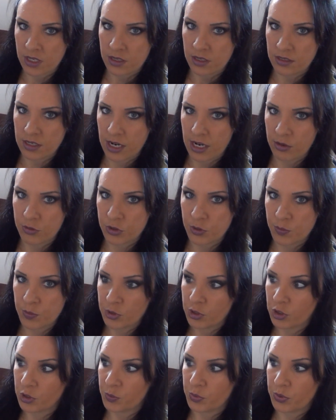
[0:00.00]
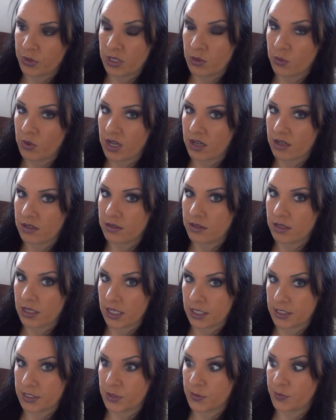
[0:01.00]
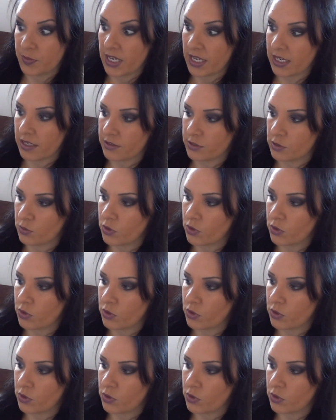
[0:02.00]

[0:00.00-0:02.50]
Now the book pretty well explains